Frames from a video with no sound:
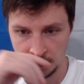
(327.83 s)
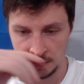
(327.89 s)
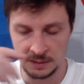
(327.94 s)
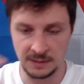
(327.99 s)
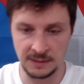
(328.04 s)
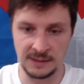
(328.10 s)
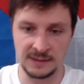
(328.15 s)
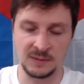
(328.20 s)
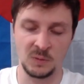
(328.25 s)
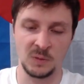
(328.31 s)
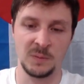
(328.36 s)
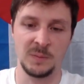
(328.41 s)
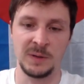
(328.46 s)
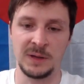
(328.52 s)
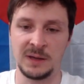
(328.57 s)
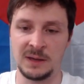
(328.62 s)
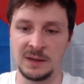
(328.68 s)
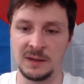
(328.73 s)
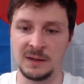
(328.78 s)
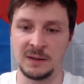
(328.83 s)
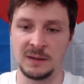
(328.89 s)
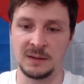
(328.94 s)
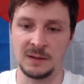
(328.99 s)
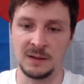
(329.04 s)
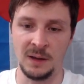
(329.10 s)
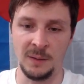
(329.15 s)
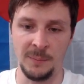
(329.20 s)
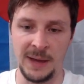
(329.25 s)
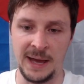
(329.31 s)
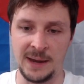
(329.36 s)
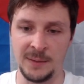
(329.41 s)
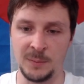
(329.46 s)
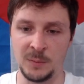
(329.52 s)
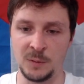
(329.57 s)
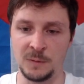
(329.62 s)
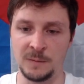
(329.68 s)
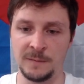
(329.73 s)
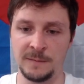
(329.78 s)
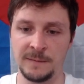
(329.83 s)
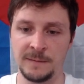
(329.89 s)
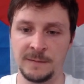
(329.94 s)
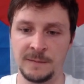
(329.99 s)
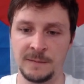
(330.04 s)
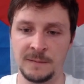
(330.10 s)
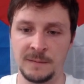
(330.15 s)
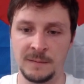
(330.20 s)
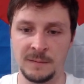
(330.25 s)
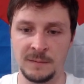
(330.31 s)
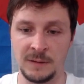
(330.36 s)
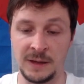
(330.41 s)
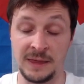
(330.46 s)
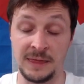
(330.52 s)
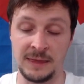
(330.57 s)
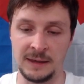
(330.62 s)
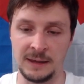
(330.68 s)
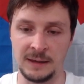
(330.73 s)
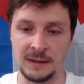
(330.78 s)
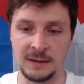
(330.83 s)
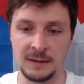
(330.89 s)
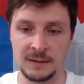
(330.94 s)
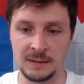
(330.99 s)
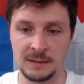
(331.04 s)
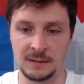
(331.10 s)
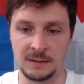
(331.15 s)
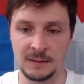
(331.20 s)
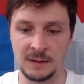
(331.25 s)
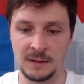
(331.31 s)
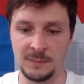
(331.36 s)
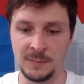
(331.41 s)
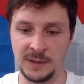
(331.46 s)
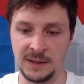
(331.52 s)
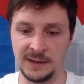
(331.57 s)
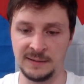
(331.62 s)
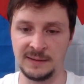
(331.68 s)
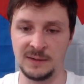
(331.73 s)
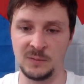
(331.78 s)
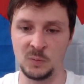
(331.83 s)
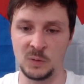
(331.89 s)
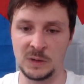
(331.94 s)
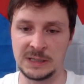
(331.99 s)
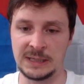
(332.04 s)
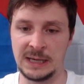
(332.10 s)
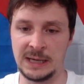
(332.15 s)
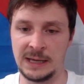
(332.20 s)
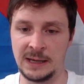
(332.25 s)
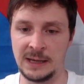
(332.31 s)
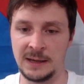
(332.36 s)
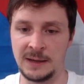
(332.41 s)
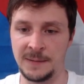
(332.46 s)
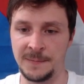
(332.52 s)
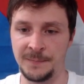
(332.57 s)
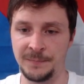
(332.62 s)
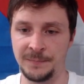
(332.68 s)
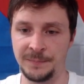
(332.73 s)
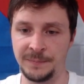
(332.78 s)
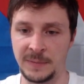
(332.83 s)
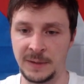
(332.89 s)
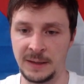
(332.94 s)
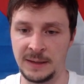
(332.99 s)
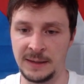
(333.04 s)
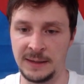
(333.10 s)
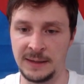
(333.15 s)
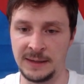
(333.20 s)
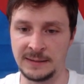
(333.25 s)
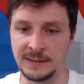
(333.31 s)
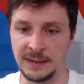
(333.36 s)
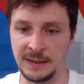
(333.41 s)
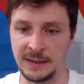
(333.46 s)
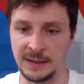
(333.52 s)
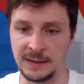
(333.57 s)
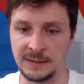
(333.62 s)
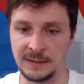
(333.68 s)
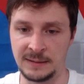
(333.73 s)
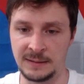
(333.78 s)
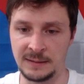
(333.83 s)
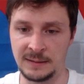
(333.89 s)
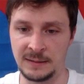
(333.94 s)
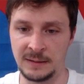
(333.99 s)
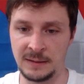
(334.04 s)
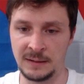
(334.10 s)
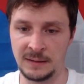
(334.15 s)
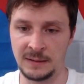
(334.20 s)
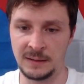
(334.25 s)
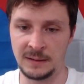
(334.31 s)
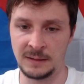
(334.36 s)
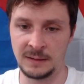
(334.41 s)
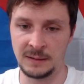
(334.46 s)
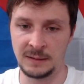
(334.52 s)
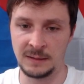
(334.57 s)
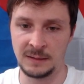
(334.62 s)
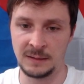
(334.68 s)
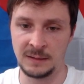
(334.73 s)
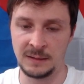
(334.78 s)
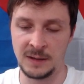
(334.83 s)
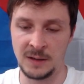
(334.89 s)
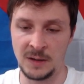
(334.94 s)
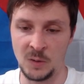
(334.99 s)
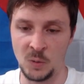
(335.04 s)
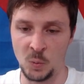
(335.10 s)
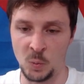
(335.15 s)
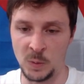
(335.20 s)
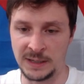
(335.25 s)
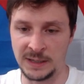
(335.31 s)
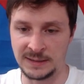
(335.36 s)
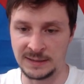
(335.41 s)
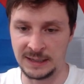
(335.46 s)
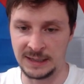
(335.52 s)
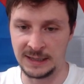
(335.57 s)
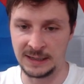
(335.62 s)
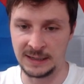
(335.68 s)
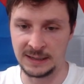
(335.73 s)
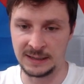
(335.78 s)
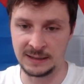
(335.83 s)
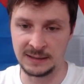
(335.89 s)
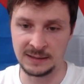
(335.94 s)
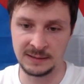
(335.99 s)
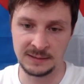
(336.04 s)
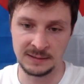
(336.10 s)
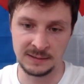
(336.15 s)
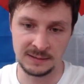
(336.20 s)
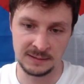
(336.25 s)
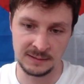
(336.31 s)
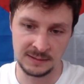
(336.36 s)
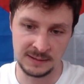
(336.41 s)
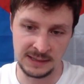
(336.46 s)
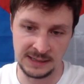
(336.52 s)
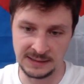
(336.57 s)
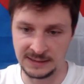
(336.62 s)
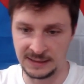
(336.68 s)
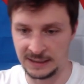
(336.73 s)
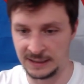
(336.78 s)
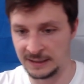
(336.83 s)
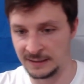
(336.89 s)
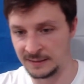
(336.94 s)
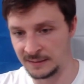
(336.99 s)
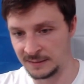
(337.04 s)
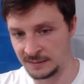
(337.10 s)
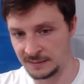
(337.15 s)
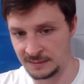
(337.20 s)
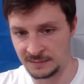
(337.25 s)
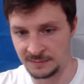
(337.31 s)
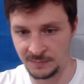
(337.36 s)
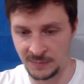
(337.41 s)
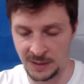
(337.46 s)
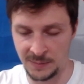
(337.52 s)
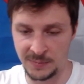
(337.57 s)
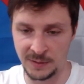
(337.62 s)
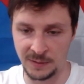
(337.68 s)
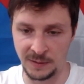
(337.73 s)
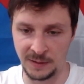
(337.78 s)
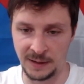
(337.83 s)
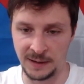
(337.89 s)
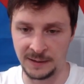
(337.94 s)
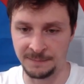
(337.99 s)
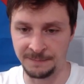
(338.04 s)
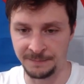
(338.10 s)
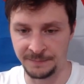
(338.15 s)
This would be a bad move, I think, because then we take, he takes, we take, he takes. Might be okay.